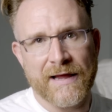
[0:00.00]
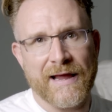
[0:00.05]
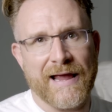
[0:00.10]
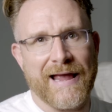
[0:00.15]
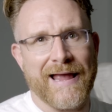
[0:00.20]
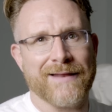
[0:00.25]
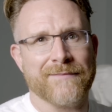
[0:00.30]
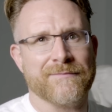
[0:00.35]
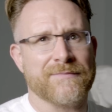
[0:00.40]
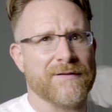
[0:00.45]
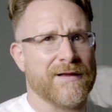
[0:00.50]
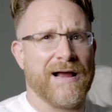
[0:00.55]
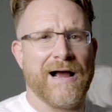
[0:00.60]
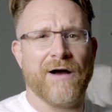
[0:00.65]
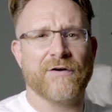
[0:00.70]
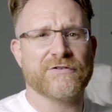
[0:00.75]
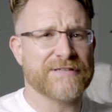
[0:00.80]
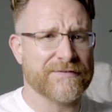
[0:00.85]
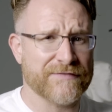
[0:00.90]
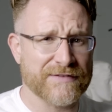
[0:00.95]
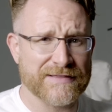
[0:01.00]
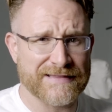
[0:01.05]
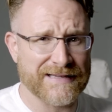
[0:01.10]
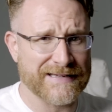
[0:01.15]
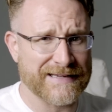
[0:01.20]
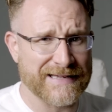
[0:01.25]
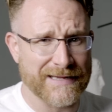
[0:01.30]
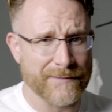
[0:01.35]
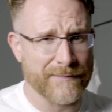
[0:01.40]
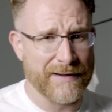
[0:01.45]
And I was even
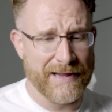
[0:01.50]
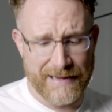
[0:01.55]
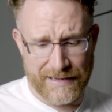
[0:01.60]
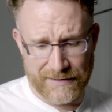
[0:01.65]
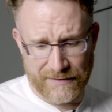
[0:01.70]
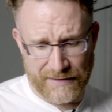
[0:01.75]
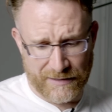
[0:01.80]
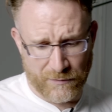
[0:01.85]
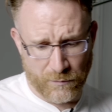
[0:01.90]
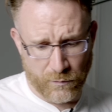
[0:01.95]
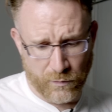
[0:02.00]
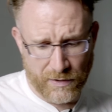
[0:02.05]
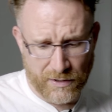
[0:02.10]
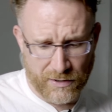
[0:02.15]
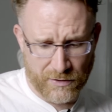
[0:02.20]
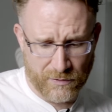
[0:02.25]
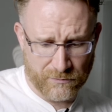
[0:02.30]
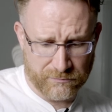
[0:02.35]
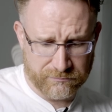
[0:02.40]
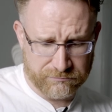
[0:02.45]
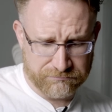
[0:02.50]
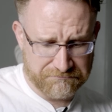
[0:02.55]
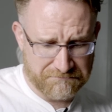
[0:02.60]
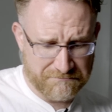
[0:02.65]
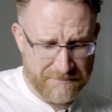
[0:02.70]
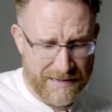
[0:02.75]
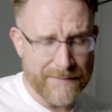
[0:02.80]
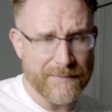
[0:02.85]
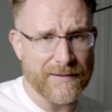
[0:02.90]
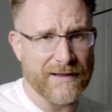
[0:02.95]
thinking in my head, like, well,
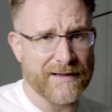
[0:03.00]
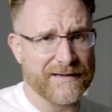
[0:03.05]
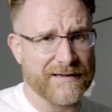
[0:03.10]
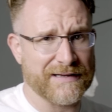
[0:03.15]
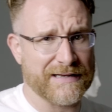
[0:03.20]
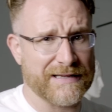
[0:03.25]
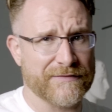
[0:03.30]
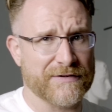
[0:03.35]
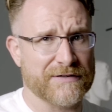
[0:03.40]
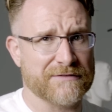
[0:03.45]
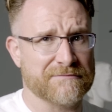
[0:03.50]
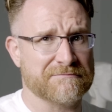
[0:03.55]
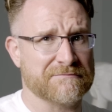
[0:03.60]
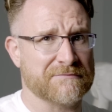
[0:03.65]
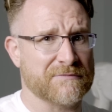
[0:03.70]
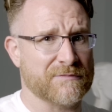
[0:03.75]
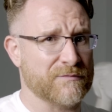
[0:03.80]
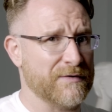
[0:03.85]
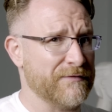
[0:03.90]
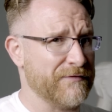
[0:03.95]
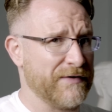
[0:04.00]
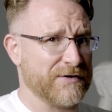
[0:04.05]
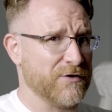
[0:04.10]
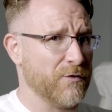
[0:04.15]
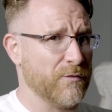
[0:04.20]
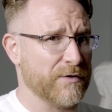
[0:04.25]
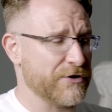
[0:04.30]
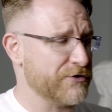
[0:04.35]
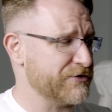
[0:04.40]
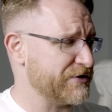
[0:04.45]
maybe I could even, if I
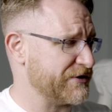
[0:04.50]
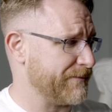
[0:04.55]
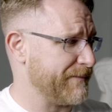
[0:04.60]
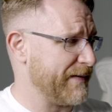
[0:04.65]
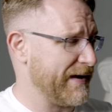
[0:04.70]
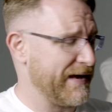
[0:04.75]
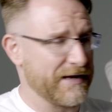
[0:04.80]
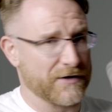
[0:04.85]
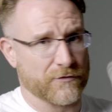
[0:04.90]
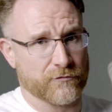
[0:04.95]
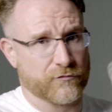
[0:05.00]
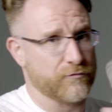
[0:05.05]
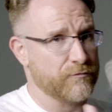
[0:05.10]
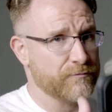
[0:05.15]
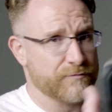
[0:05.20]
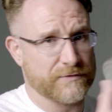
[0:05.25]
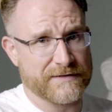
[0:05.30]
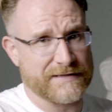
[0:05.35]
don't want to use it as a bag,